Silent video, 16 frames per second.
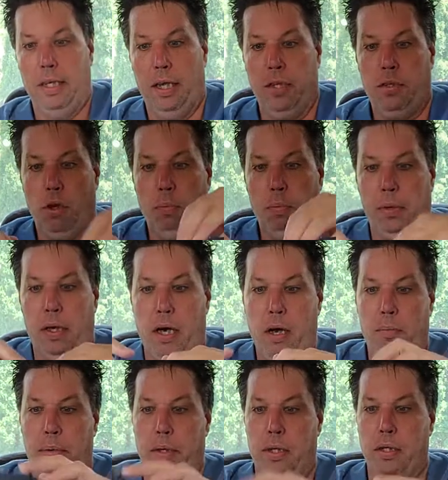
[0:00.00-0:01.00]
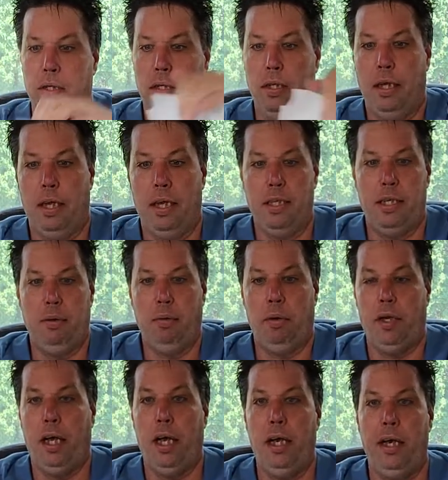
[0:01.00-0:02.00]
Let's open it up and see what we
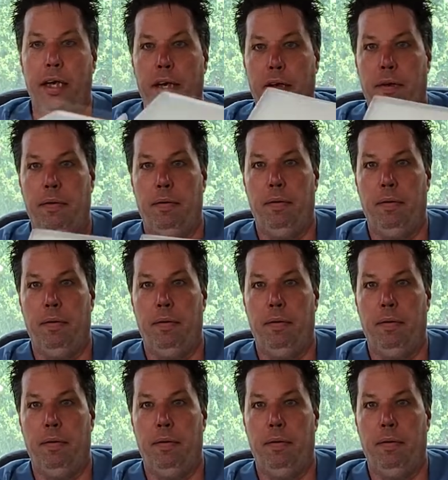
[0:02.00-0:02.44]
get in here.